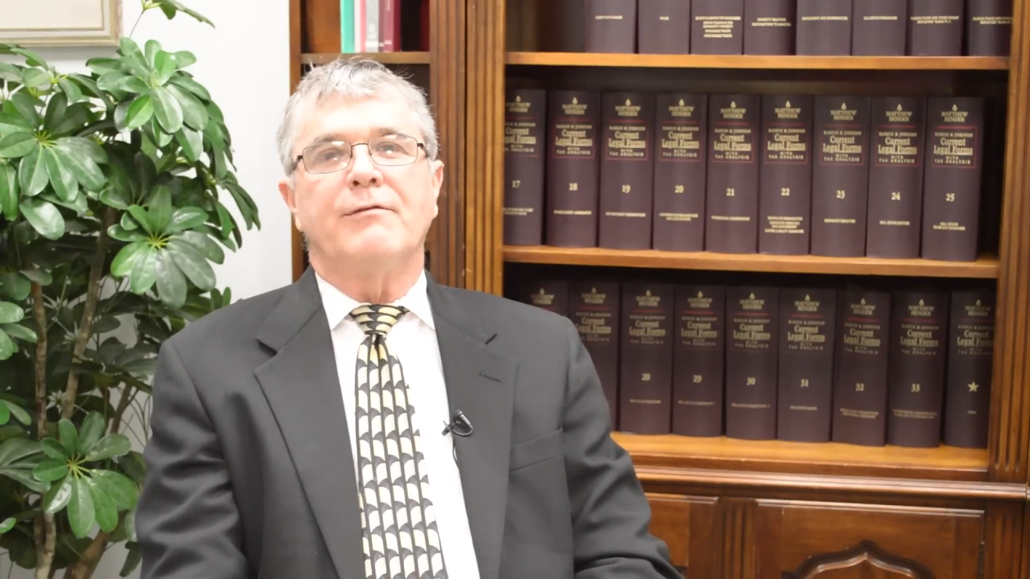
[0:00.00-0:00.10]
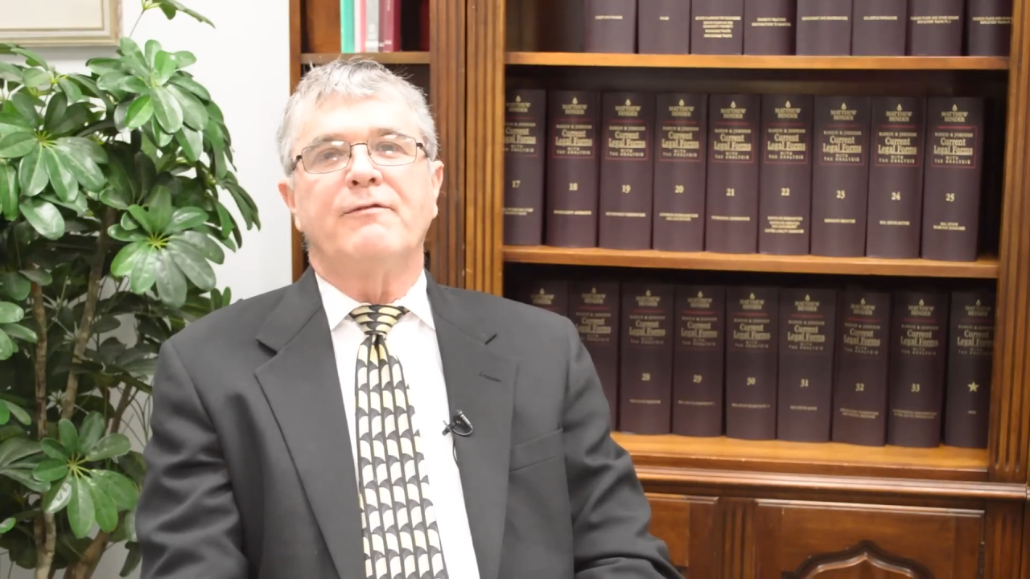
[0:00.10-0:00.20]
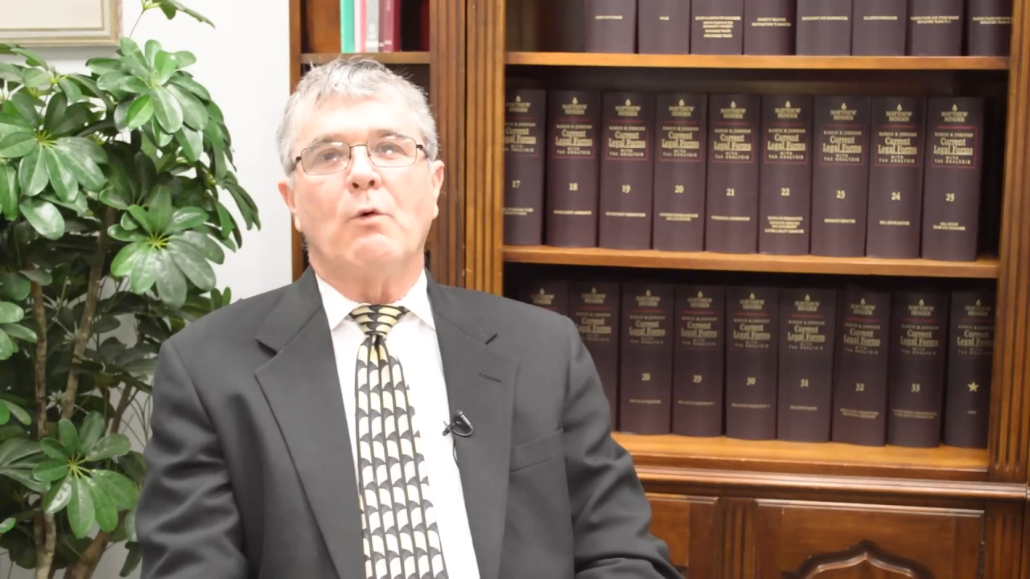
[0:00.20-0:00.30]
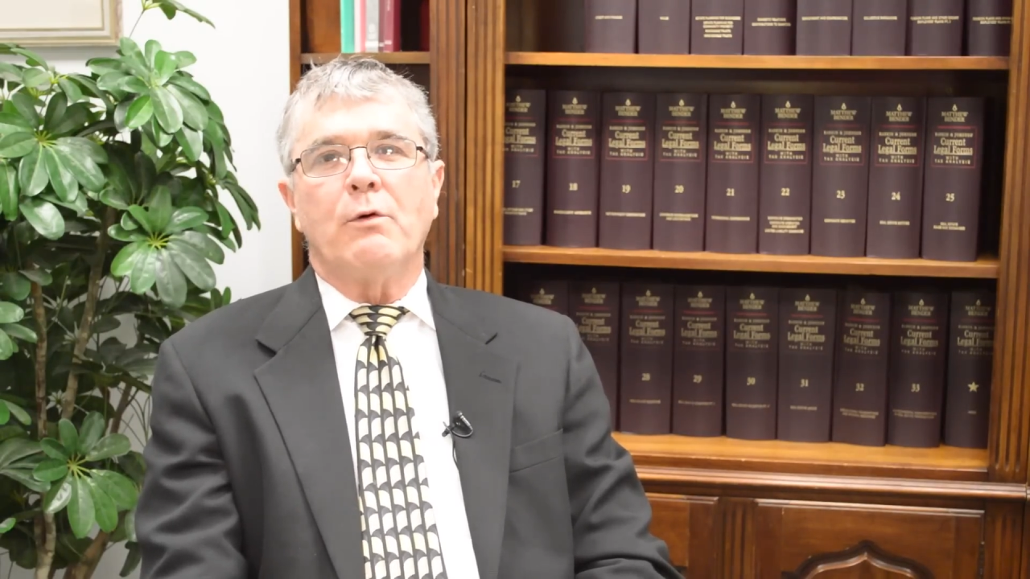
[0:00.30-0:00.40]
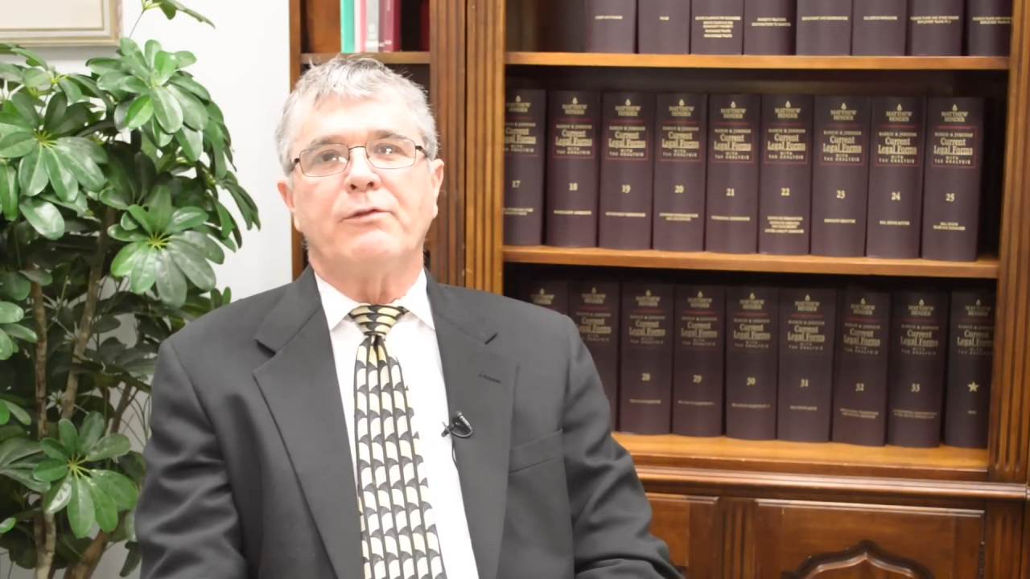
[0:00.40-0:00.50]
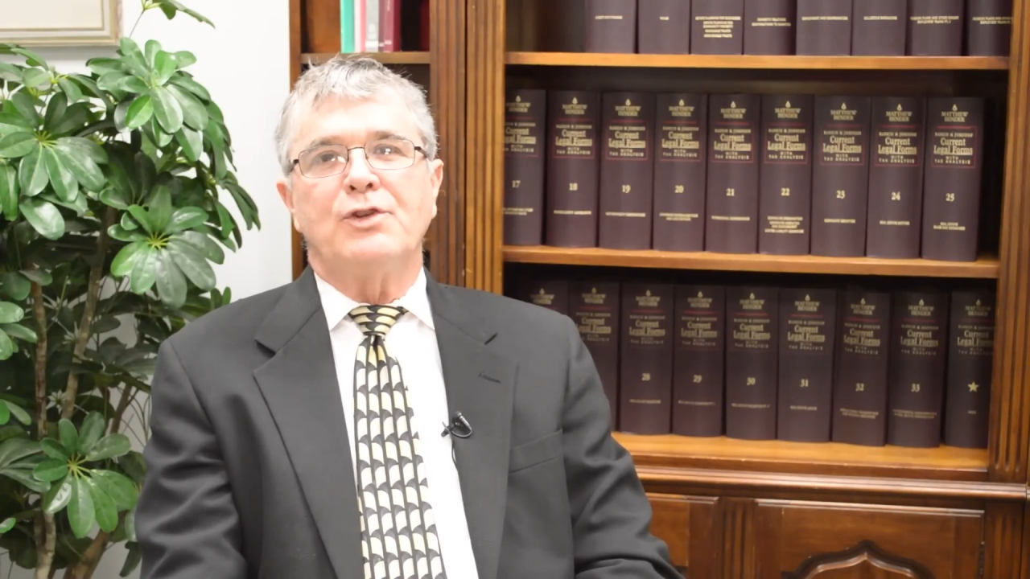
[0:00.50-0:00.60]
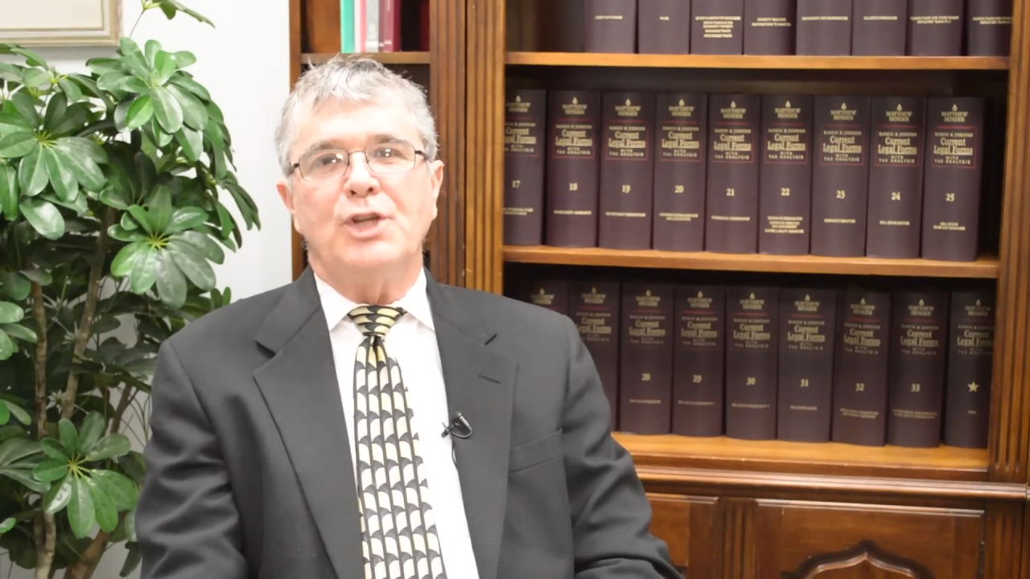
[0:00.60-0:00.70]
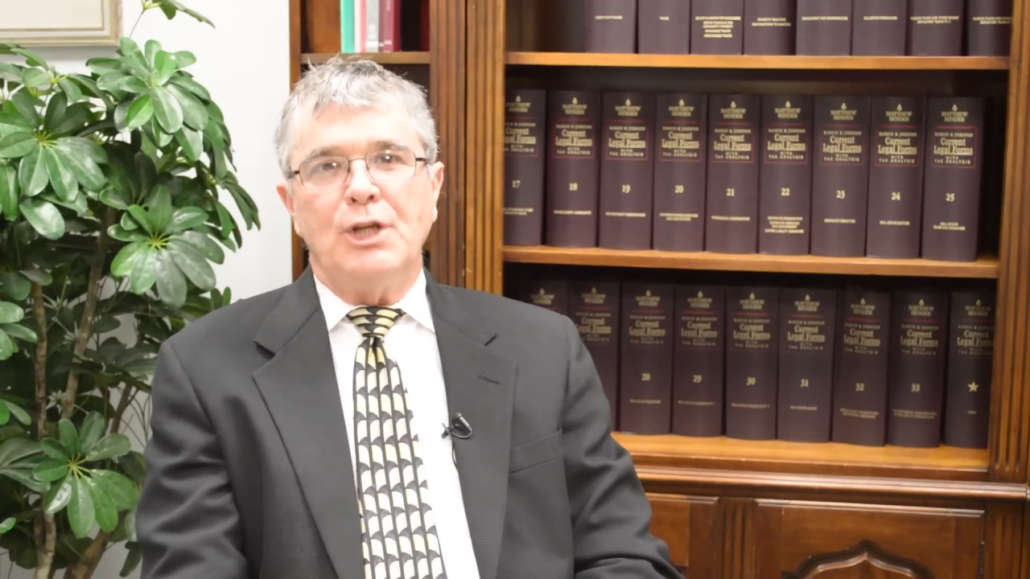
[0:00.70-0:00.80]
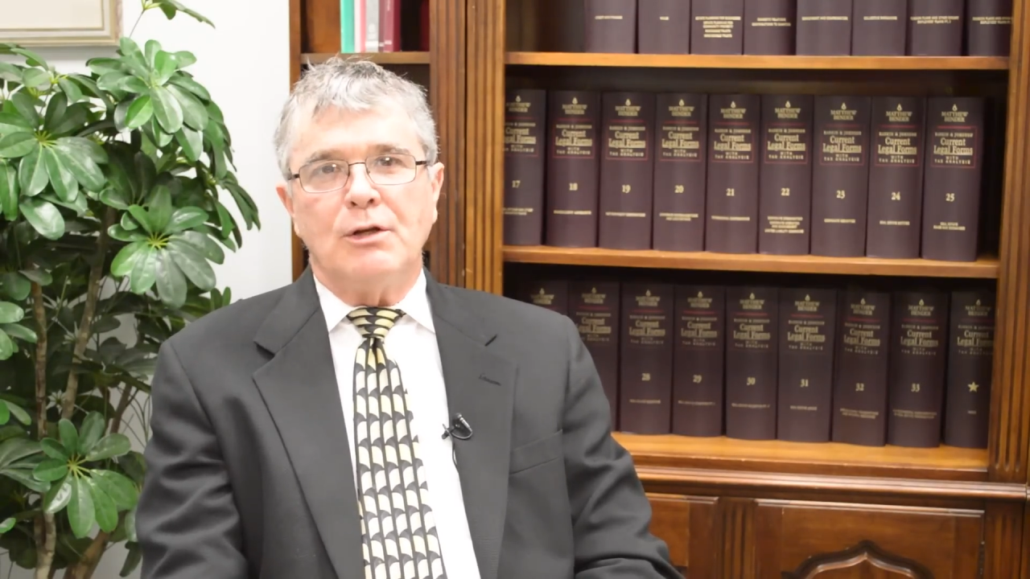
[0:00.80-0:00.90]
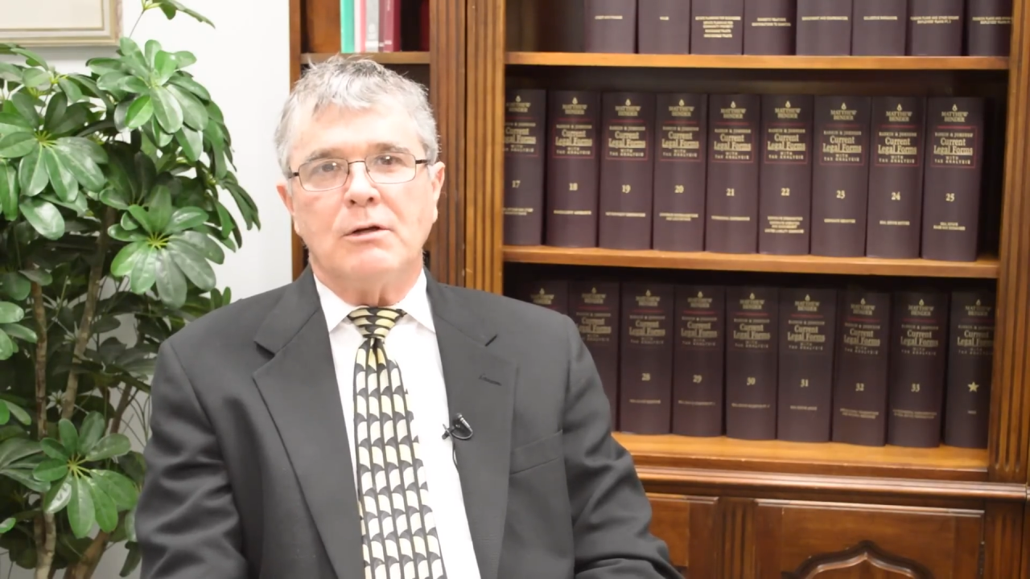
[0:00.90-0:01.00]
fourth
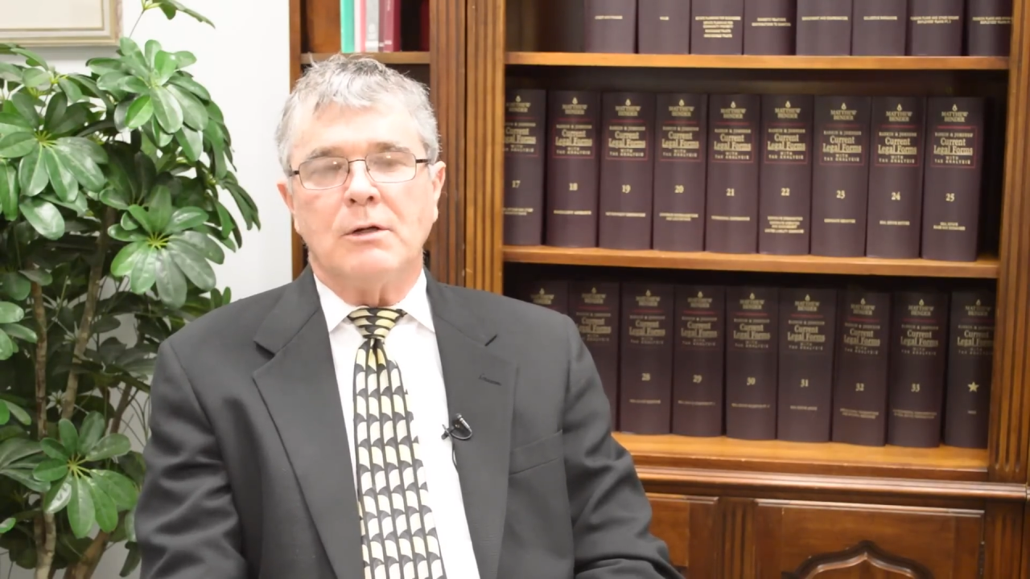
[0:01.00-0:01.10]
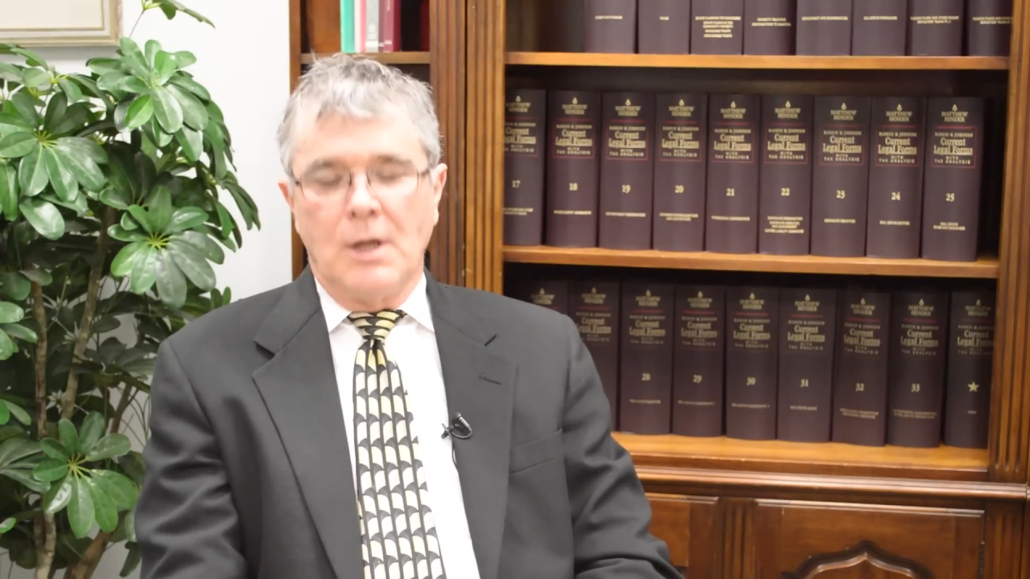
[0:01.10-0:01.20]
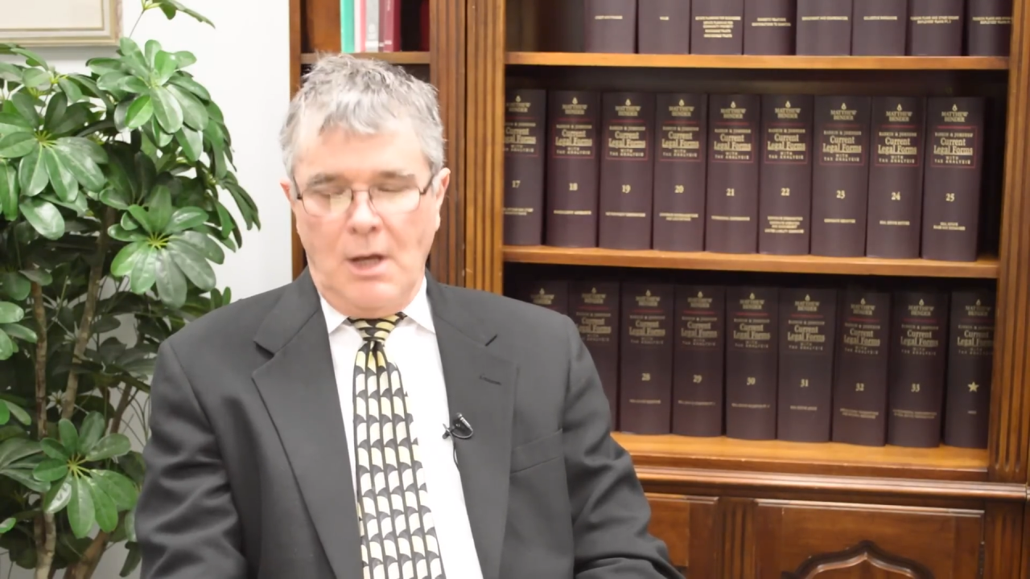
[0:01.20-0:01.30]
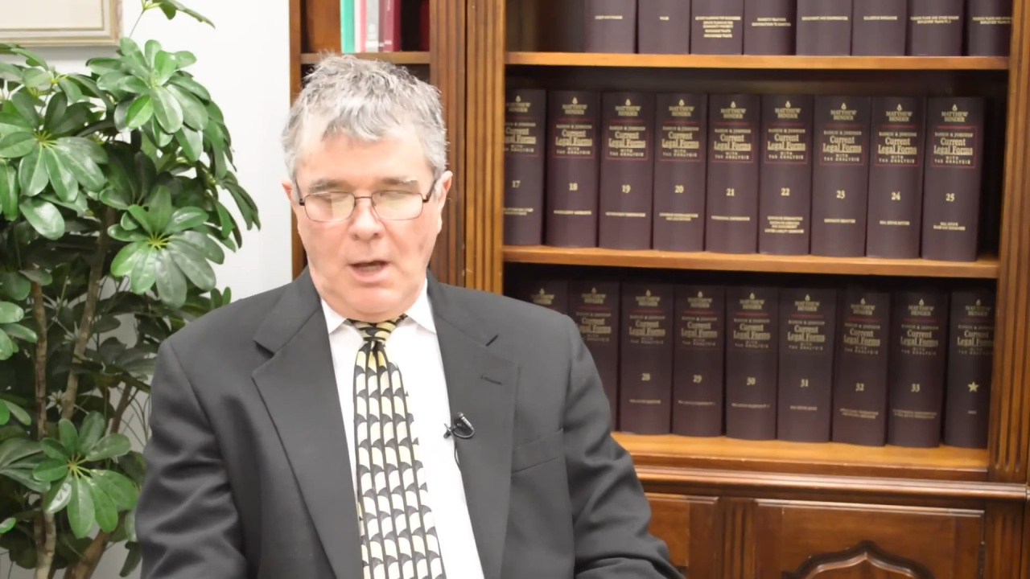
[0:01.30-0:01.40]
tier